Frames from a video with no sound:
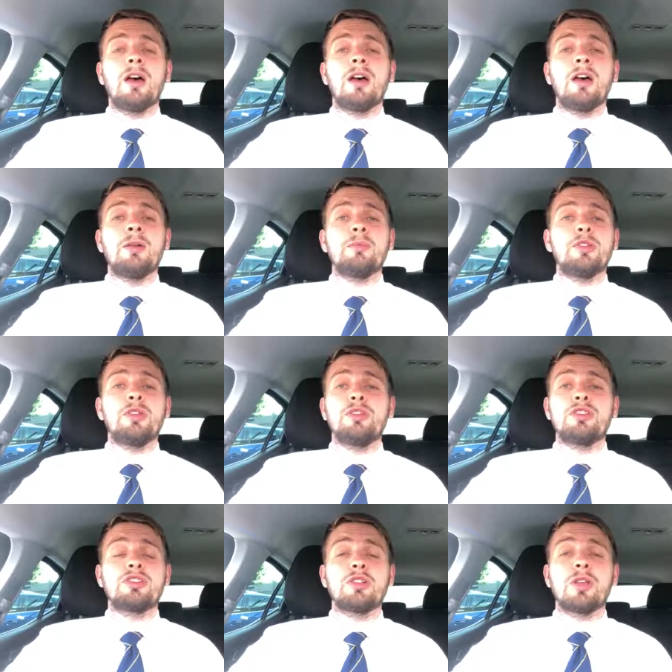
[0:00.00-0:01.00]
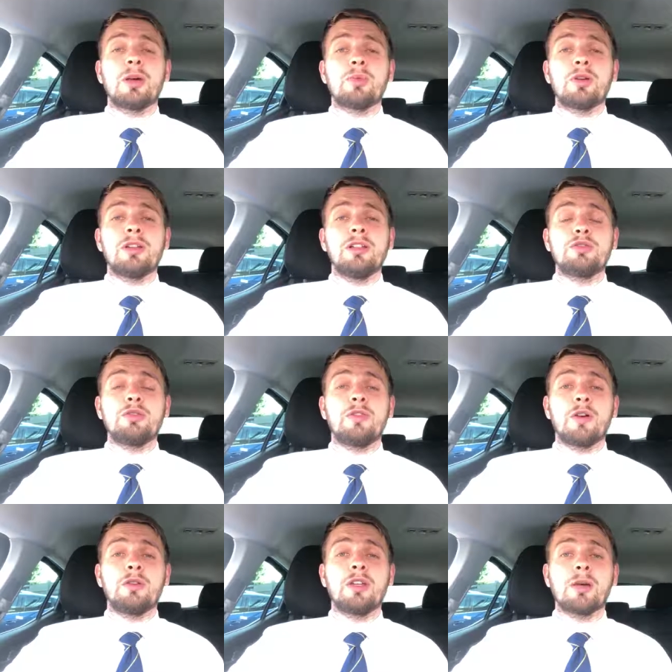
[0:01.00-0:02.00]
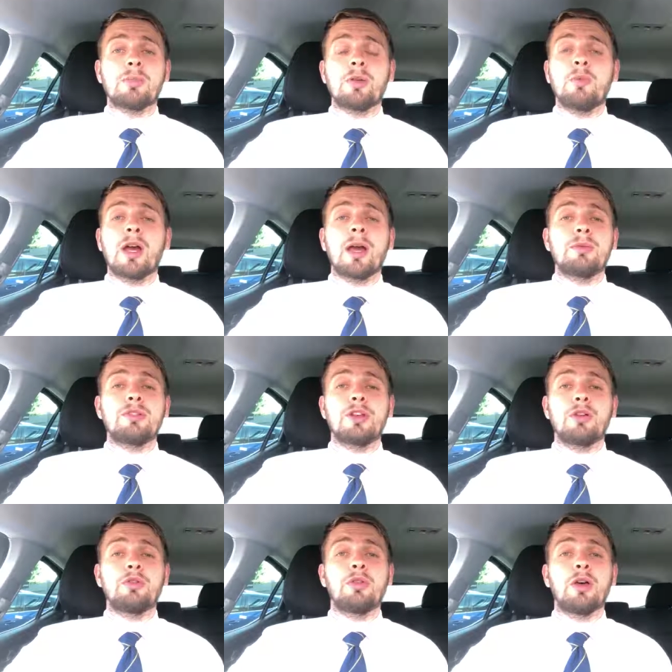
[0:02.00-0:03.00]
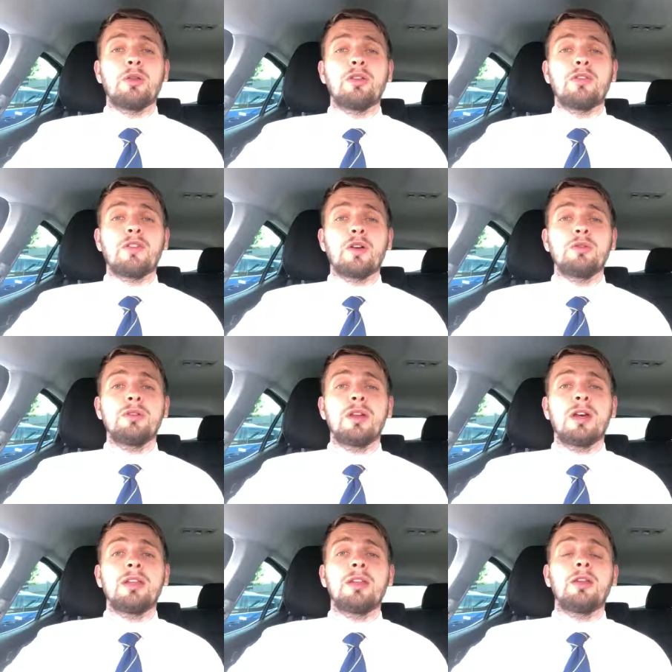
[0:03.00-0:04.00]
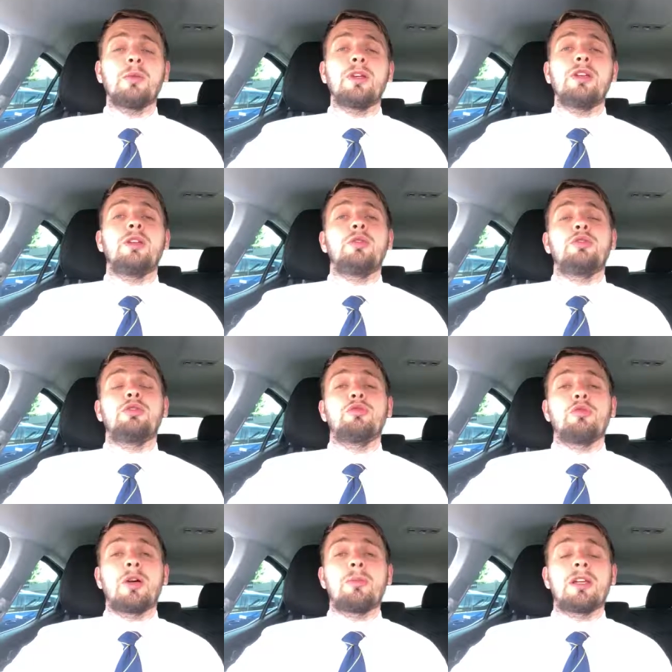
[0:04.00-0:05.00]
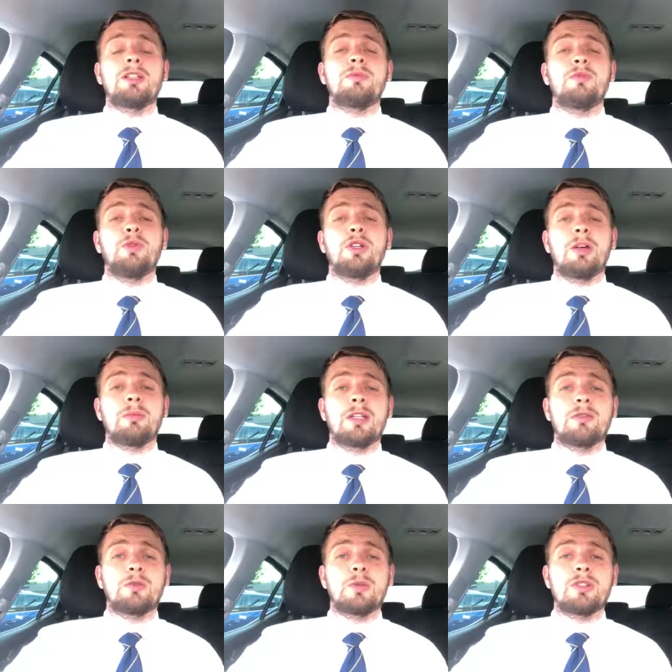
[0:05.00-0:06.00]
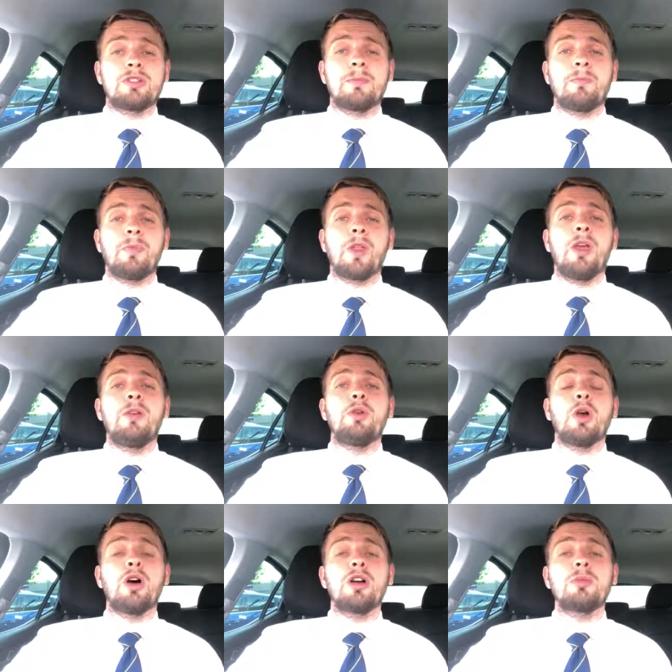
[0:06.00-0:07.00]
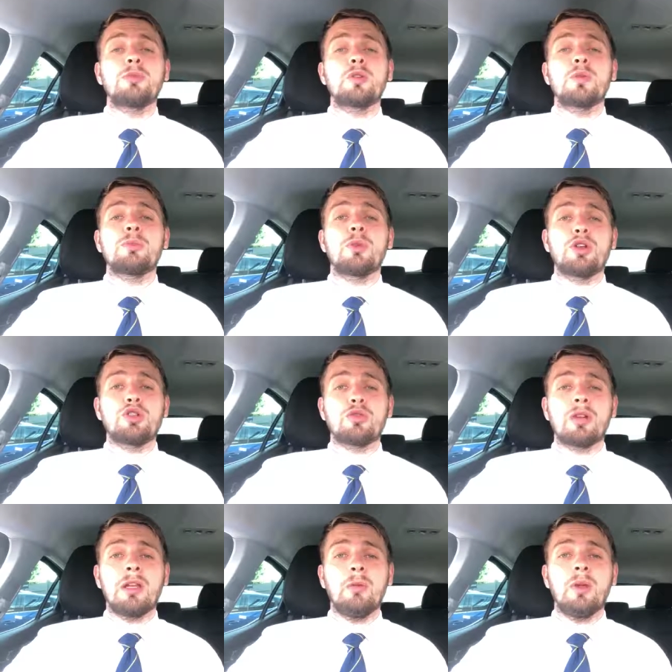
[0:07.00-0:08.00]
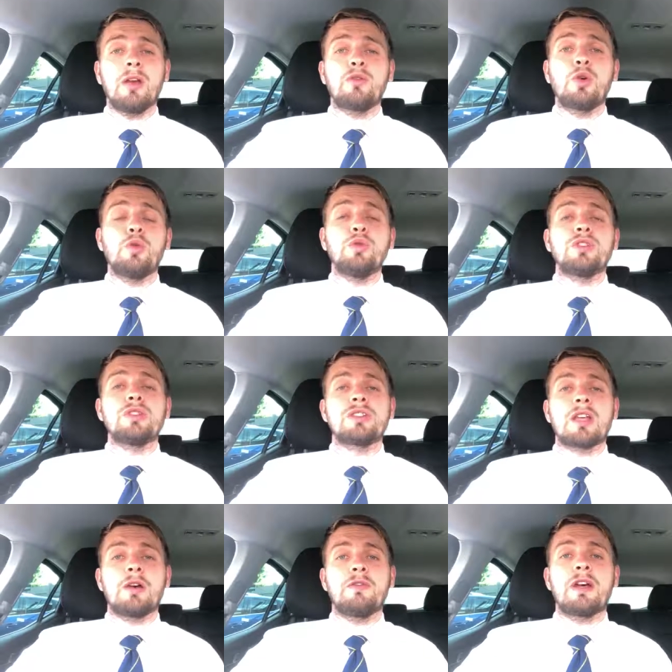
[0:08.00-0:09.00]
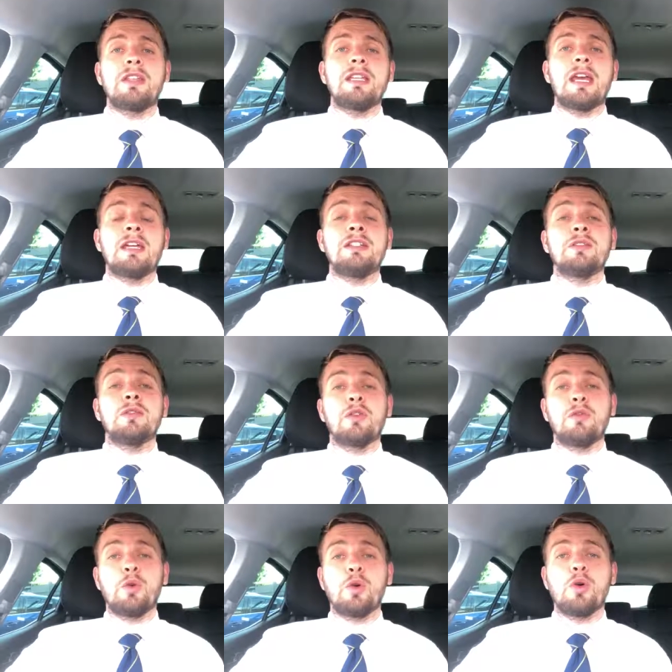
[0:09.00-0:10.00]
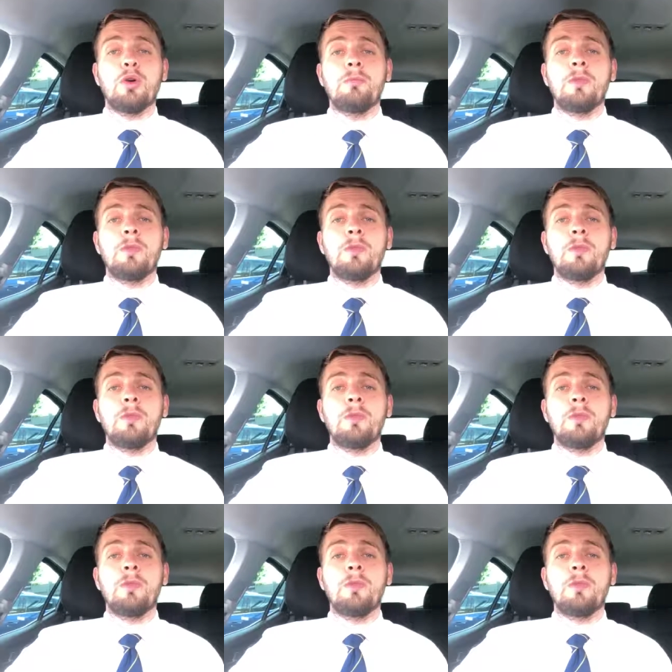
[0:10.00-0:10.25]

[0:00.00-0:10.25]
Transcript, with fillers: Um, you can just do that by literally phoning up, and we're happy to go through that on the phone, and then that way you know you're in the right place before you come down to us. If you are coming to us by train, we have and South at the end of our forecourt,